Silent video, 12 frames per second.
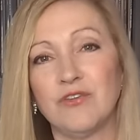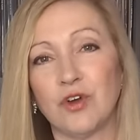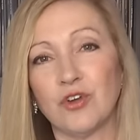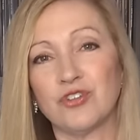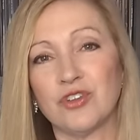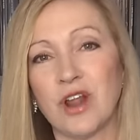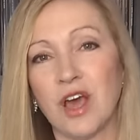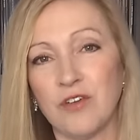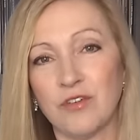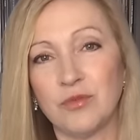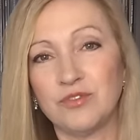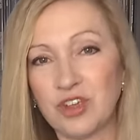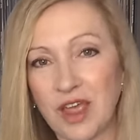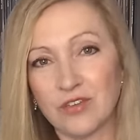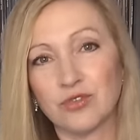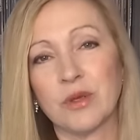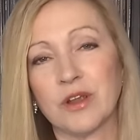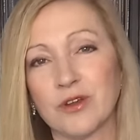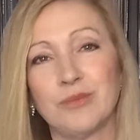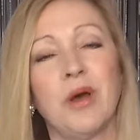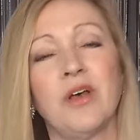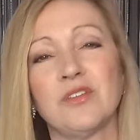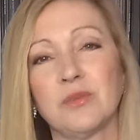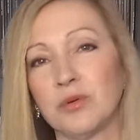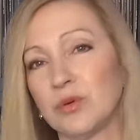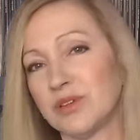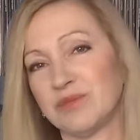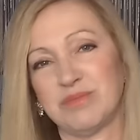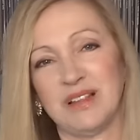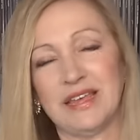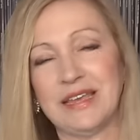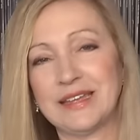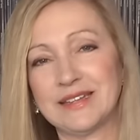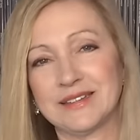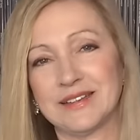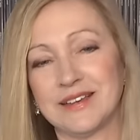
version of a jazz record possible and play it.